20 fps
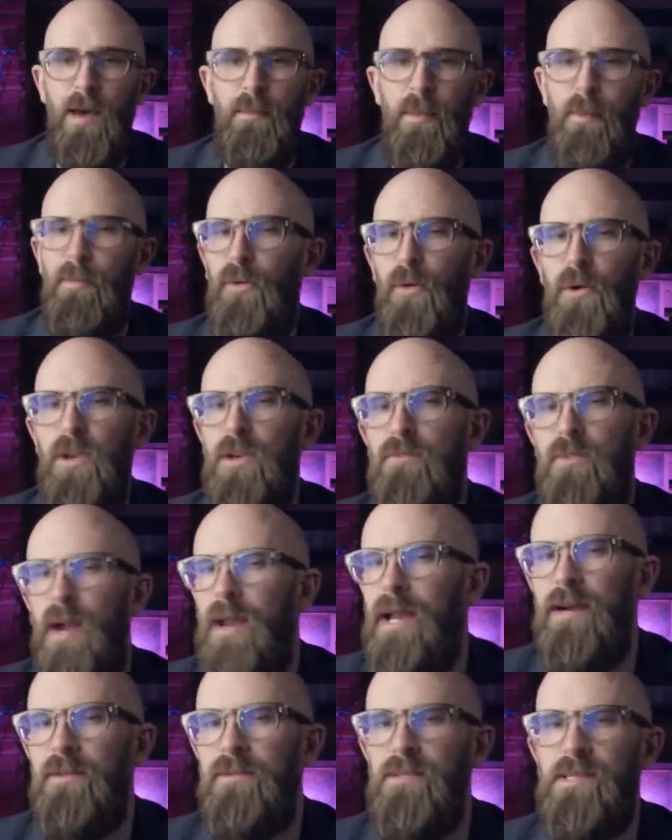But before you you
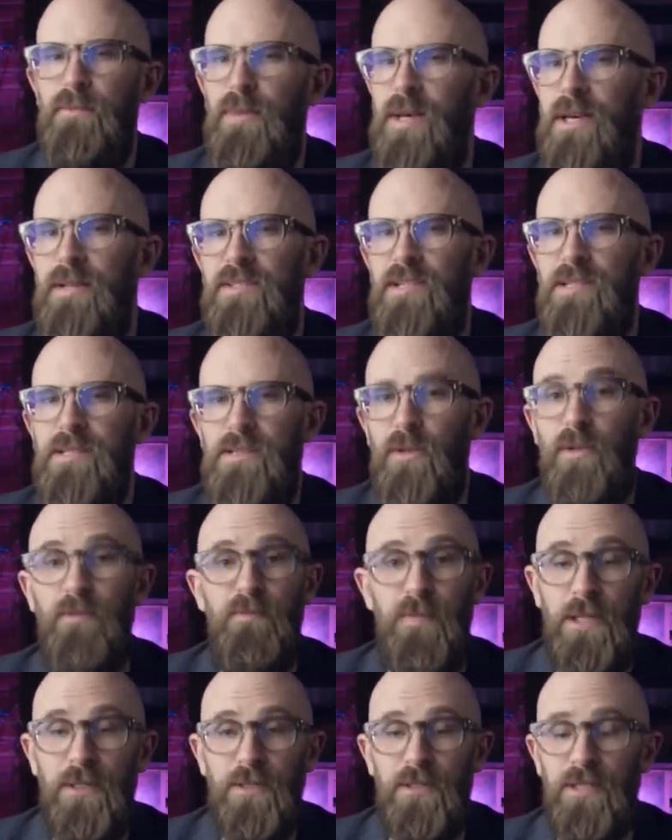run out to purchase or
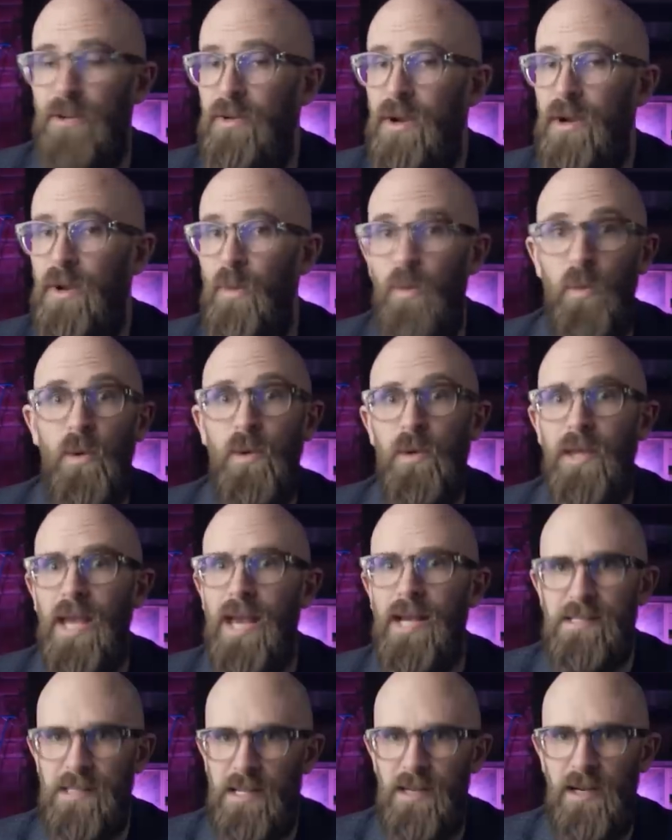build your own wood
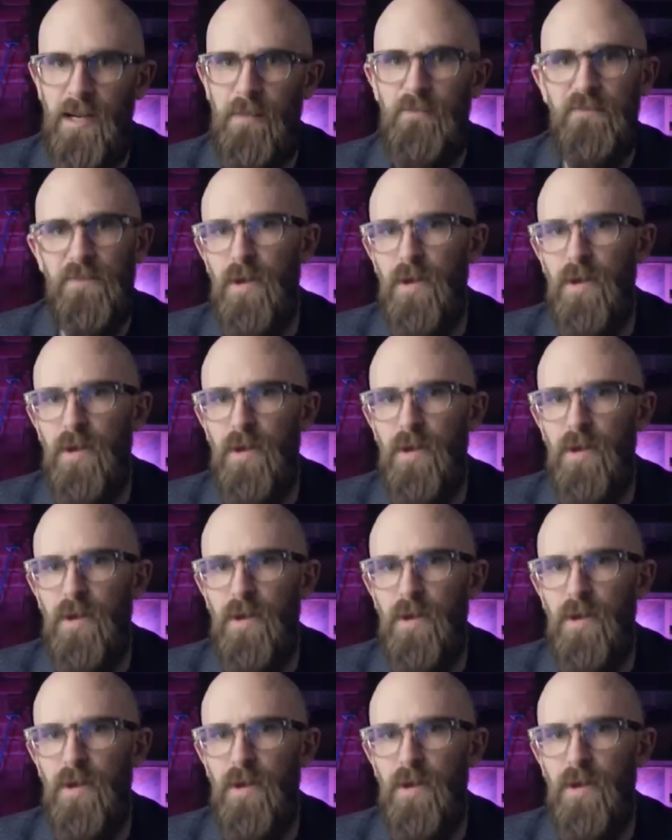gas car,